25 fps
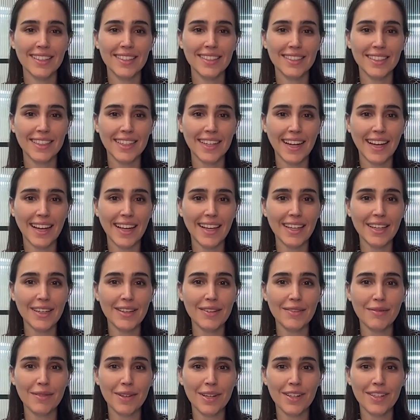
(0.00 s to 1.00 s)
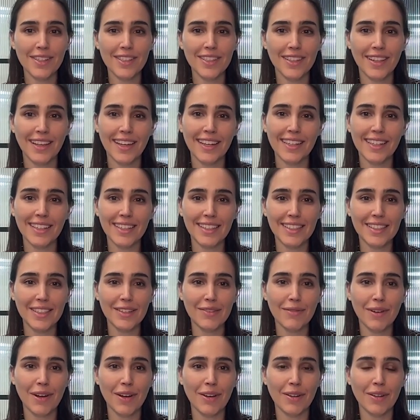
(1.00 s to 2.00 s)
Today, we are delighted to
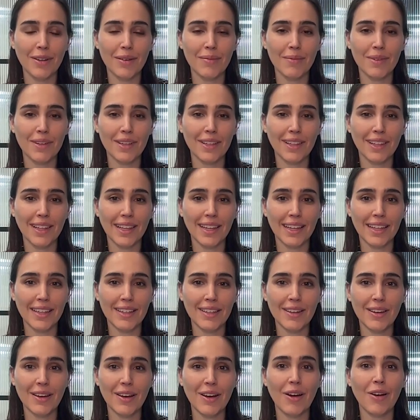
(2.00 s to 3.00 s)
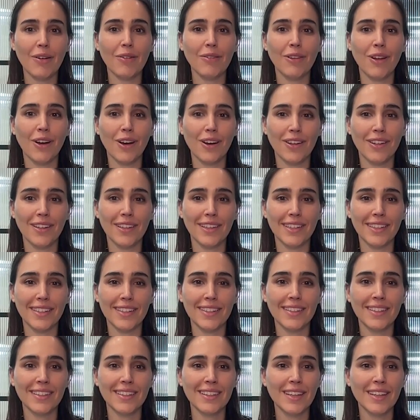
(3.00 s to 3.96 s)
welcome Elaine O'Loughlin.